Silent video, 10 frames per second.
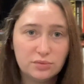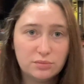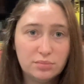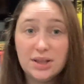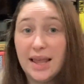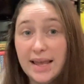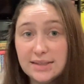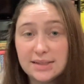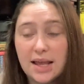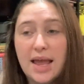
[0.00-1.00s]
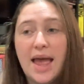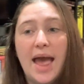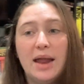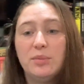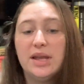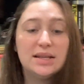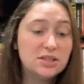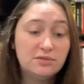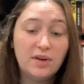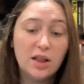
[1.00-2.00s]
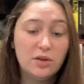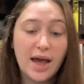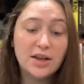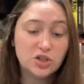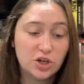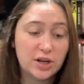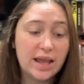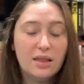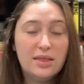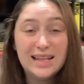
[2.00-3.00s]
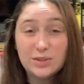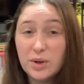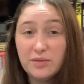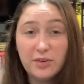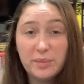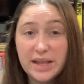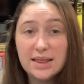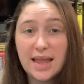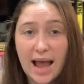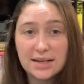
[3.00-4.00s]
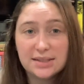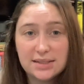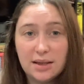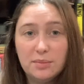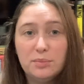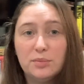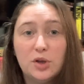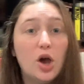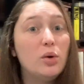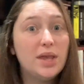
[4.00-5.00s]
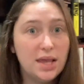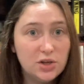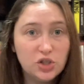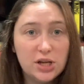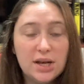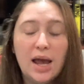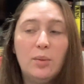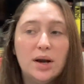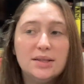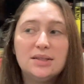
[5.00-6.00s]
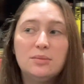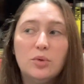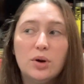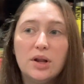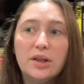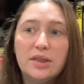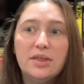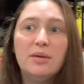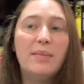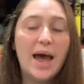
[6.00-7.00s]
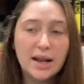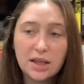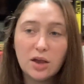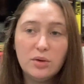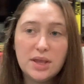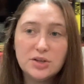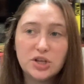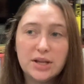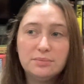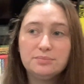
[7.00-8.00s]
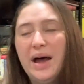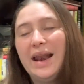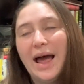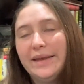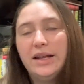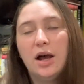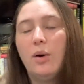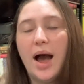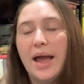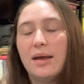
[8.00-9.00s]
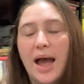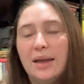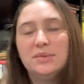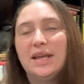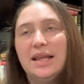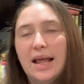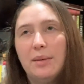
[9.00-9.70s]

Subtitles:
place, and we get to follow that journey. This one for me lacked some cohesion. I wanted some more thematic cohesion, but I'm saying that